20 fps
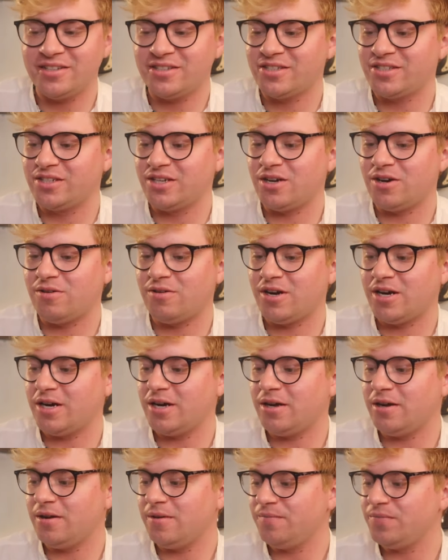
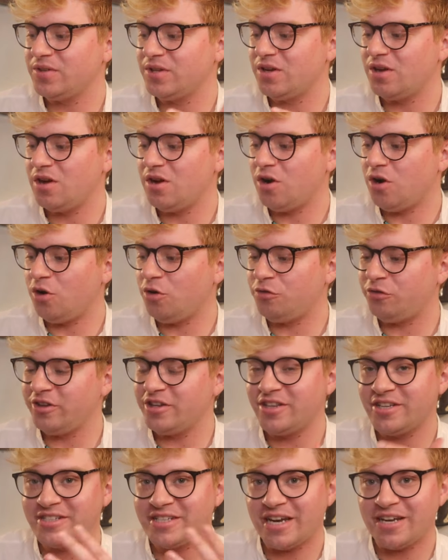So hopefully
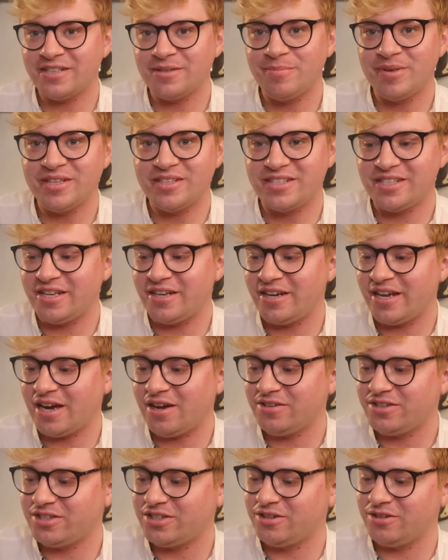this hasn't been sitting
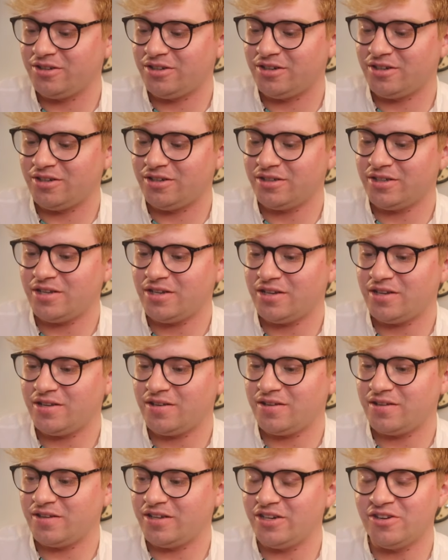out too long,
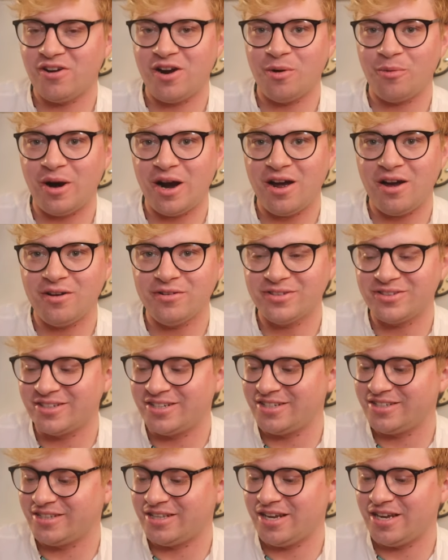you know, at Ralph's,
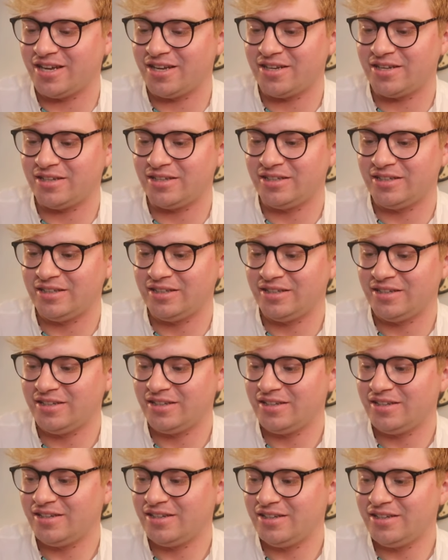because like,
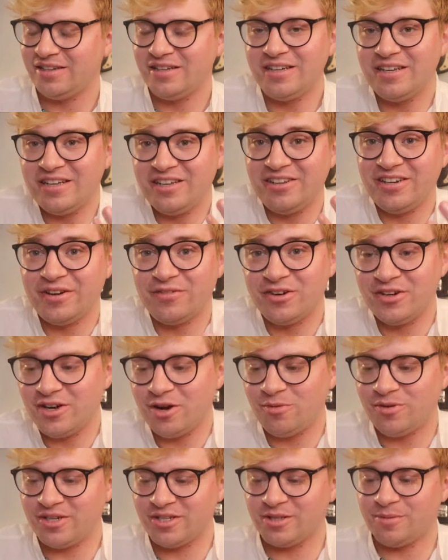you never know
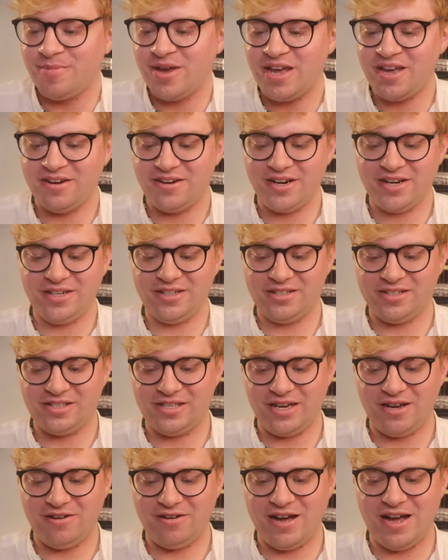when it's made, right?
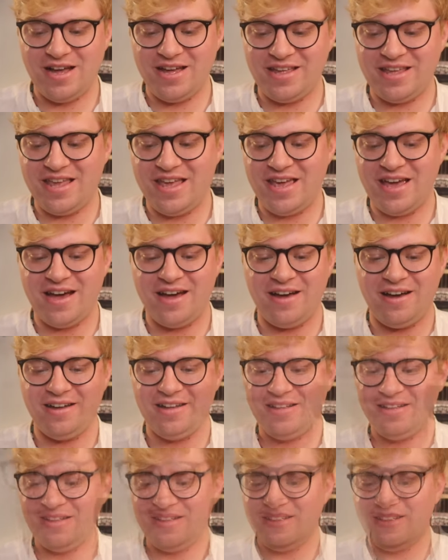So yeah.
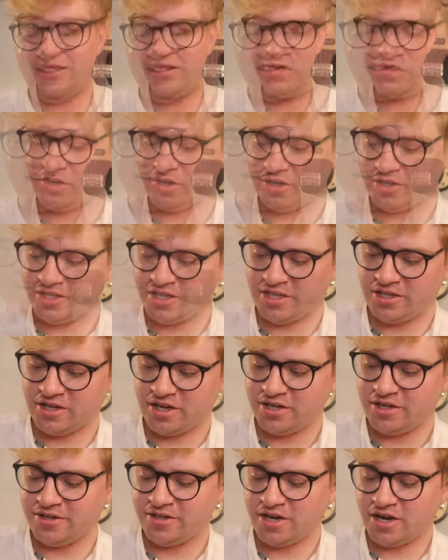So this was
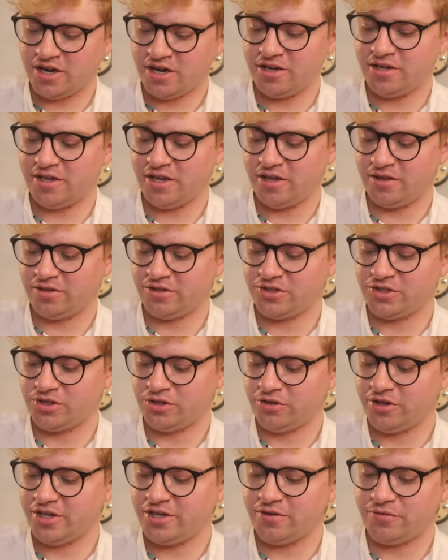$13.99 and there's
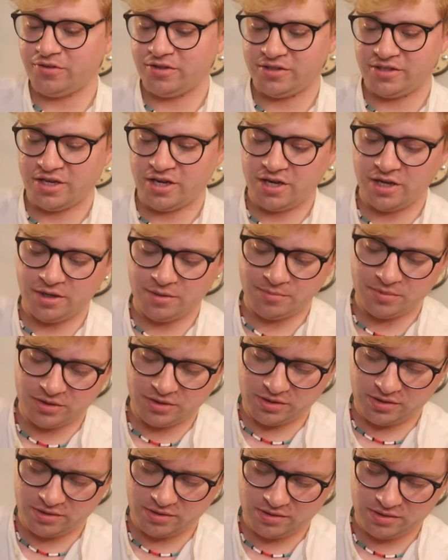three different
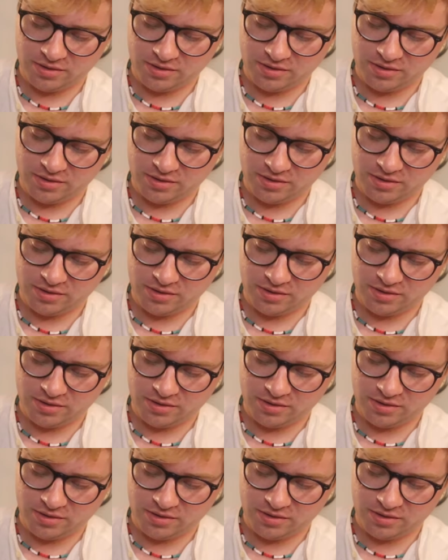types.